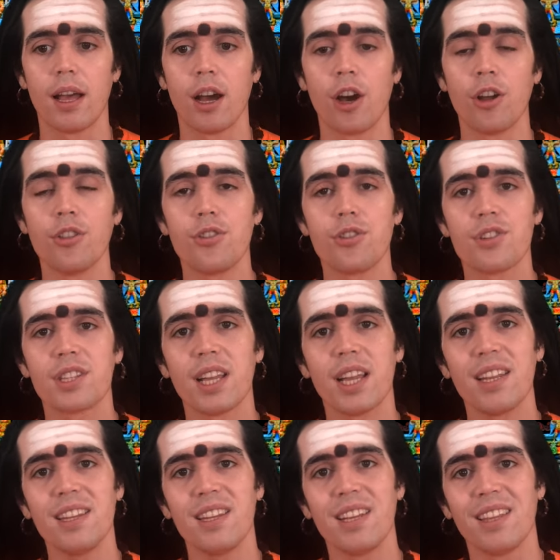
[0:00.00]

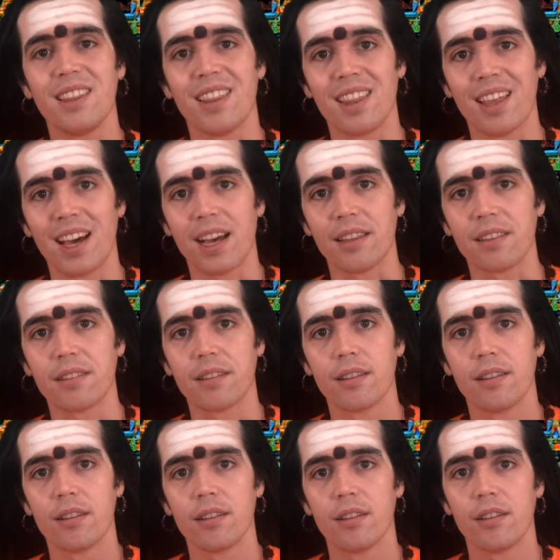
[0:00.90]
Understanding that,
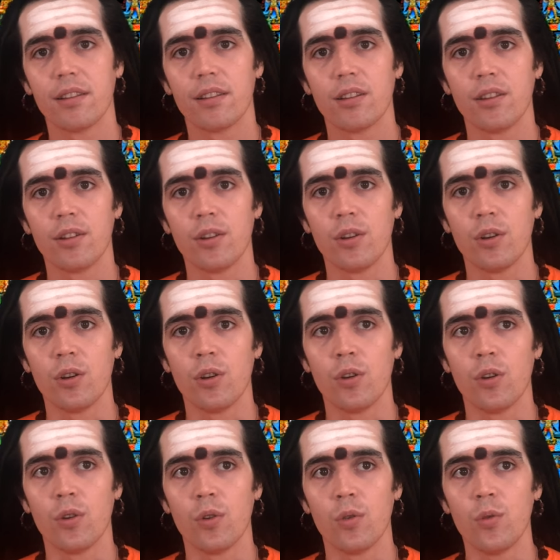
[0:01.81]

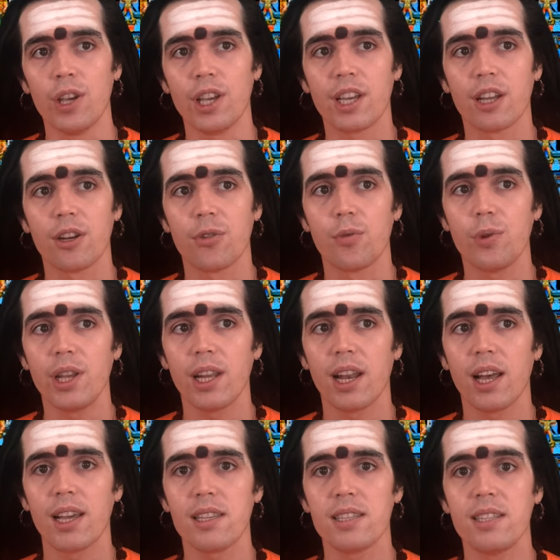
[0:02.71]
we can
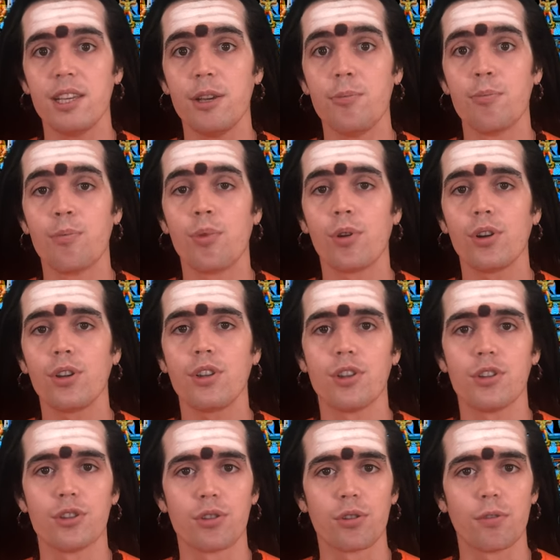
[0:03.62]
realize the
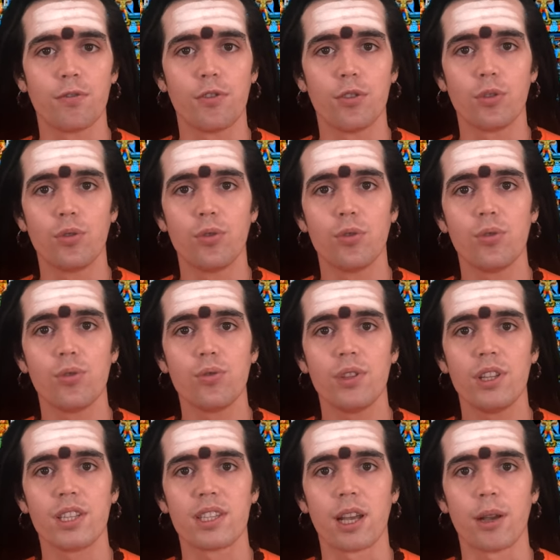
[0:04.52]
importance of the
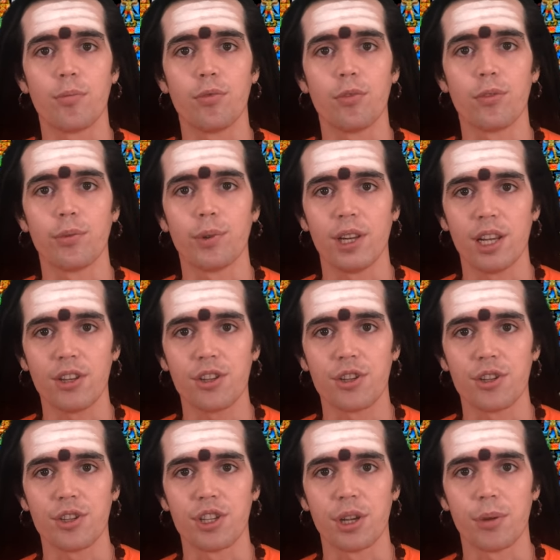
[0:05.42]
guru-disciple
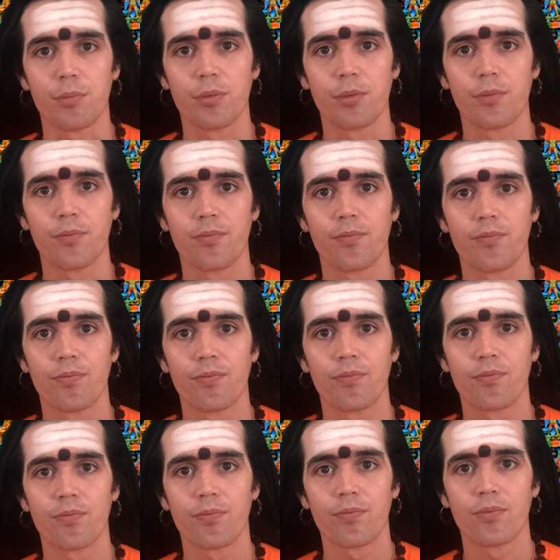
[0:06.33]
relationship.
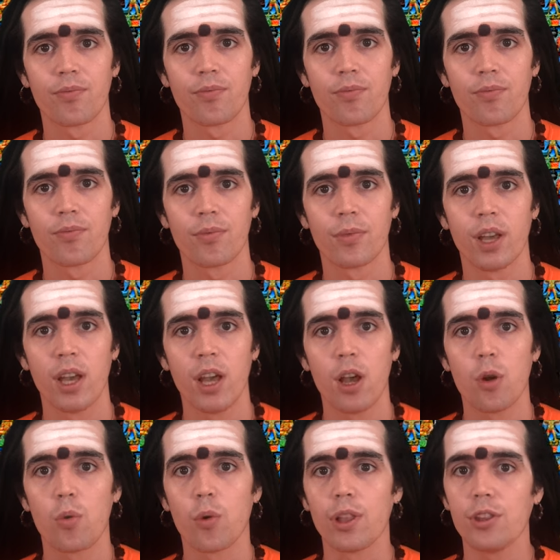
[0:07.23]

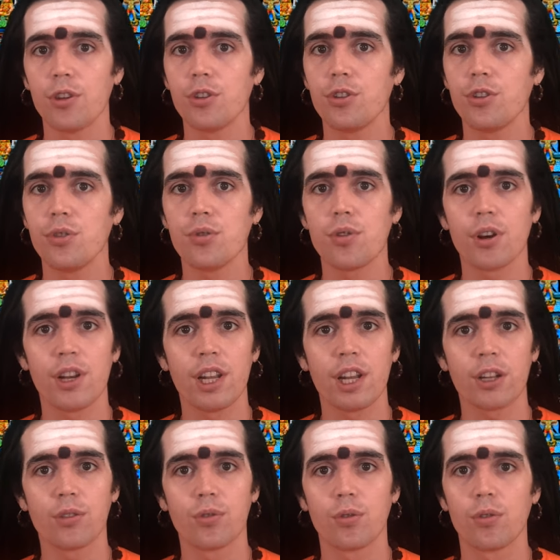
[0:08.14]
Whether you
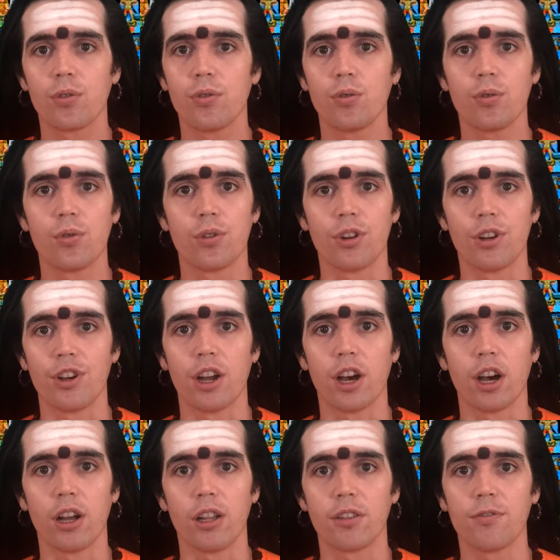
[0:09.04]
connect to a guru or
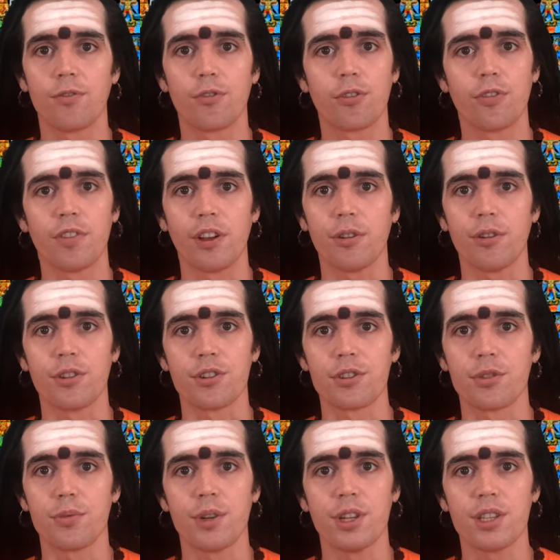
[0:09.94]
not, for
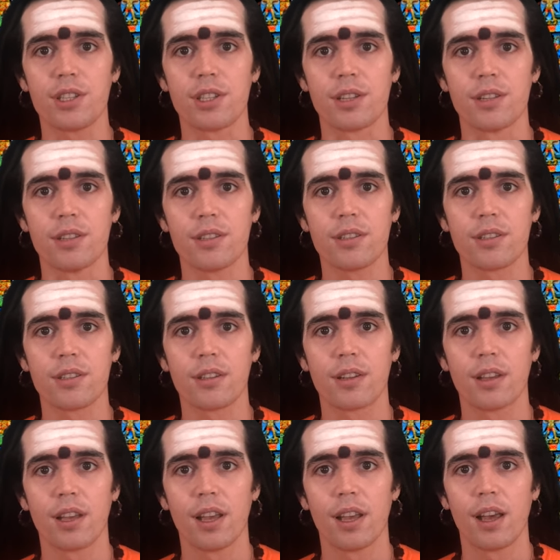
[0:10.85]
various reasons,
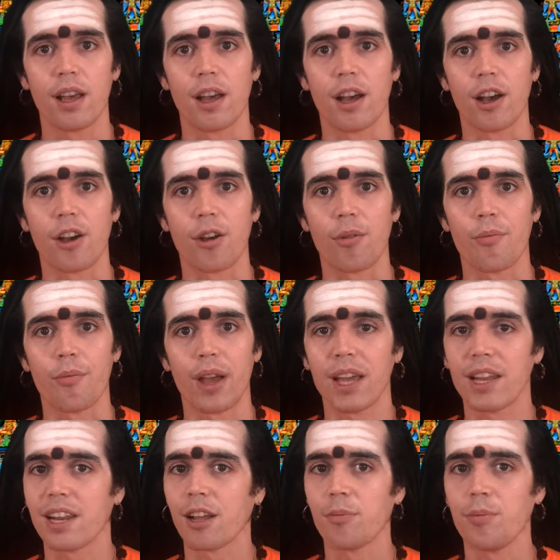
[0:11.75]

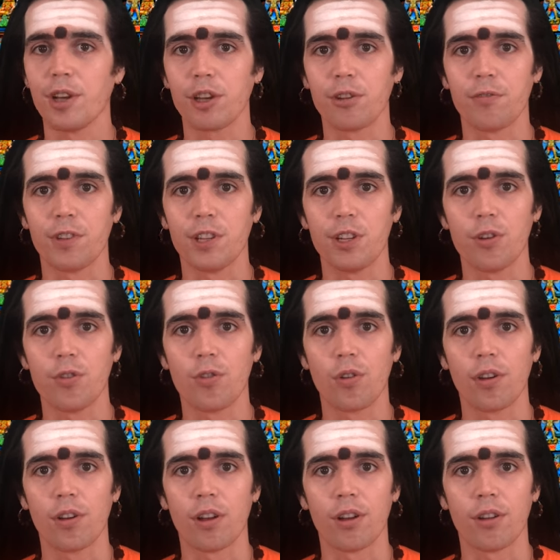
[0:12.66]
and I'll make a
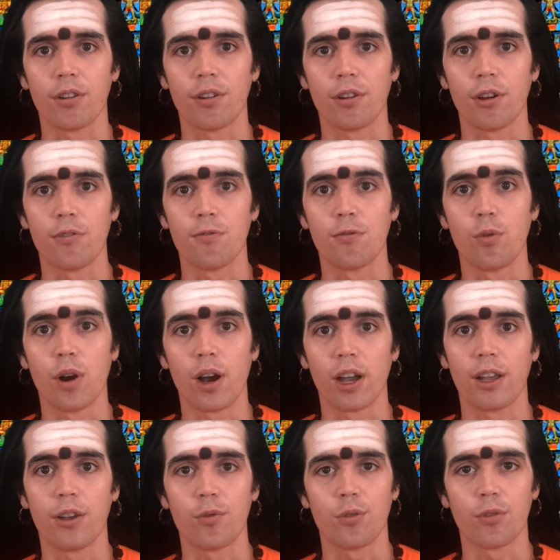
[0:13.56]
video of
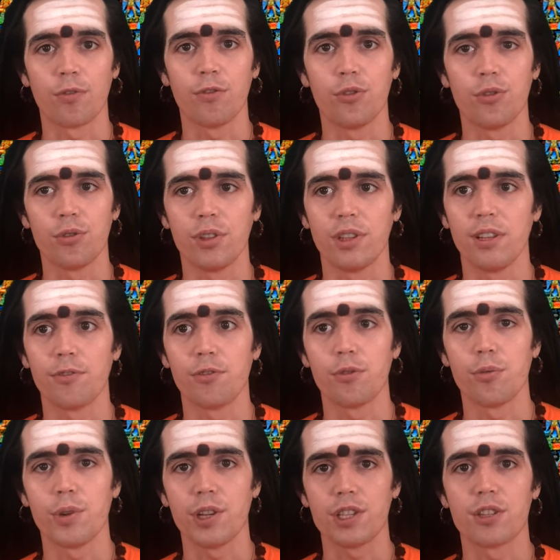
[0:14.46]
why, a few
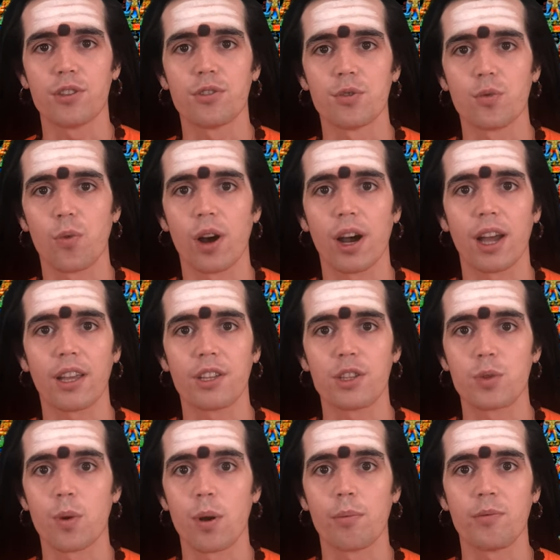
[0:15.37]
different reasons why
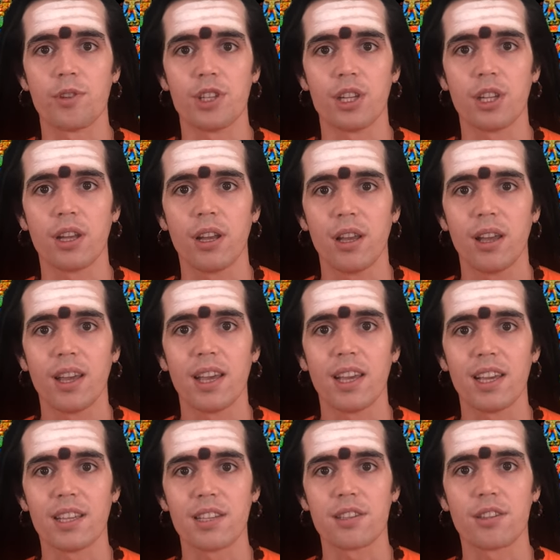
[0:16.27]
Swamiji
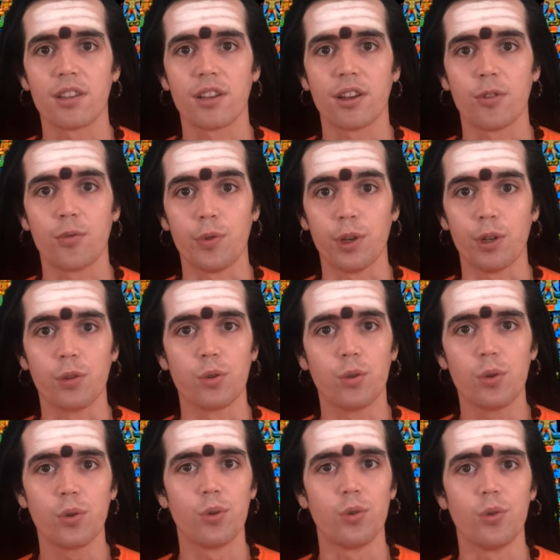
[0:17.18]
is a real
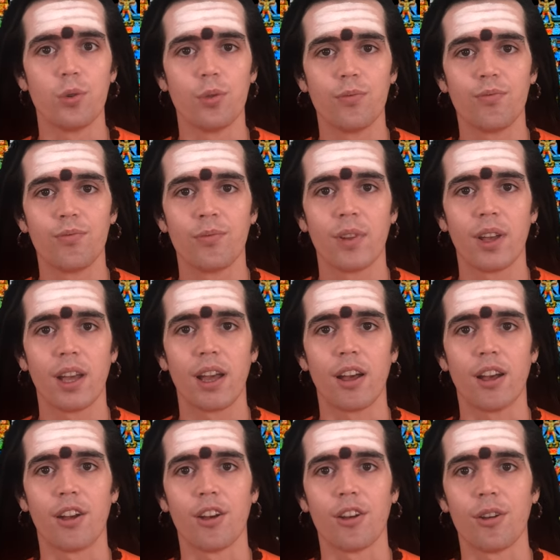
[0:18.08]
guru,
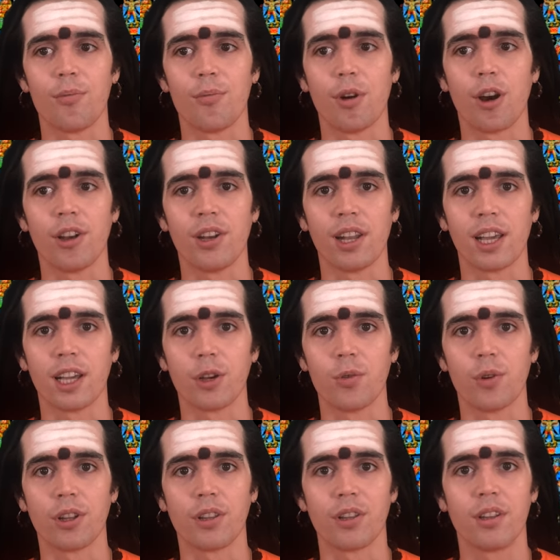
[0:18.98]
unlike
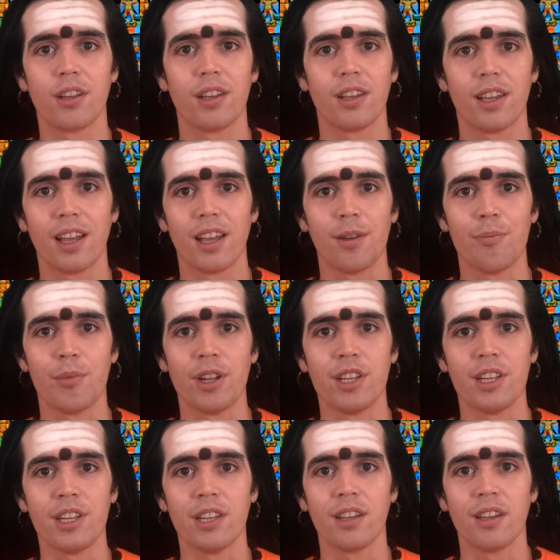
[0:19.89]
what
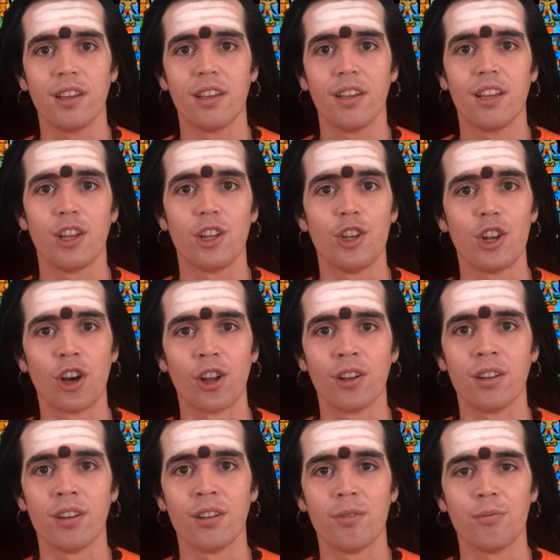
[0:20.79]
many
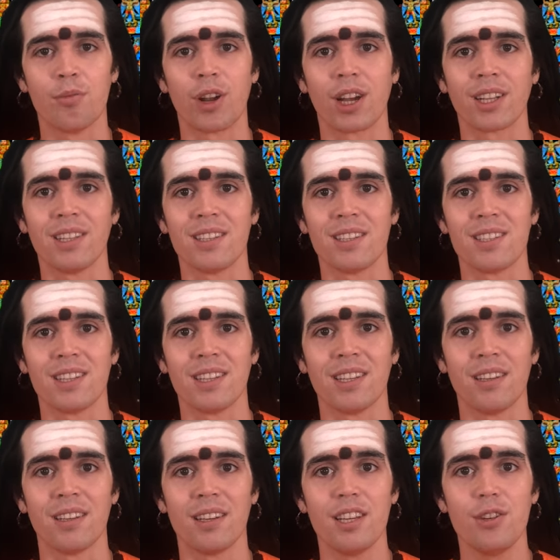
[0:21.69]

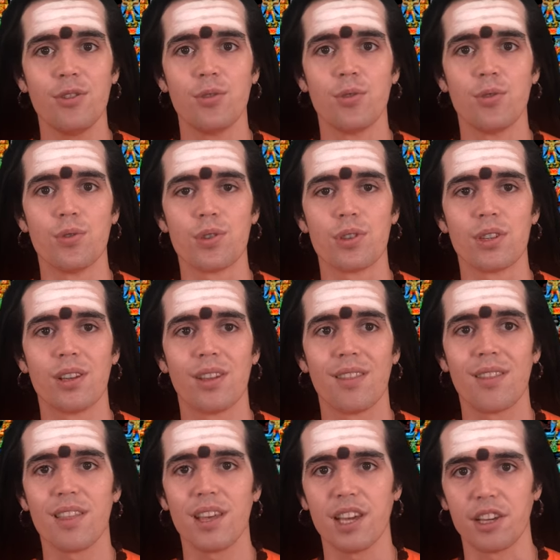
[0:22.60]
non-practicing Hindus
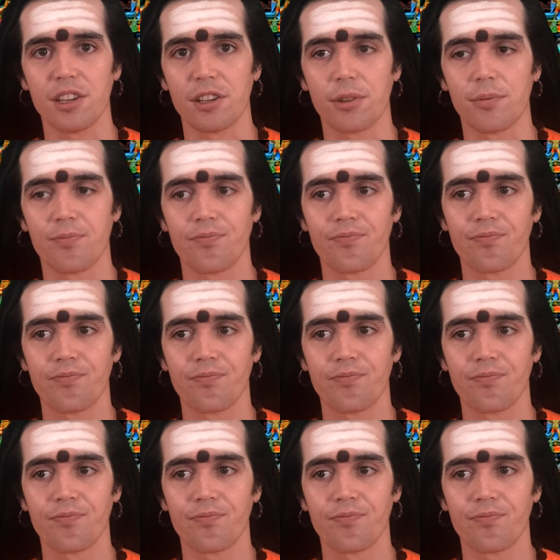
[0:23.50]
think.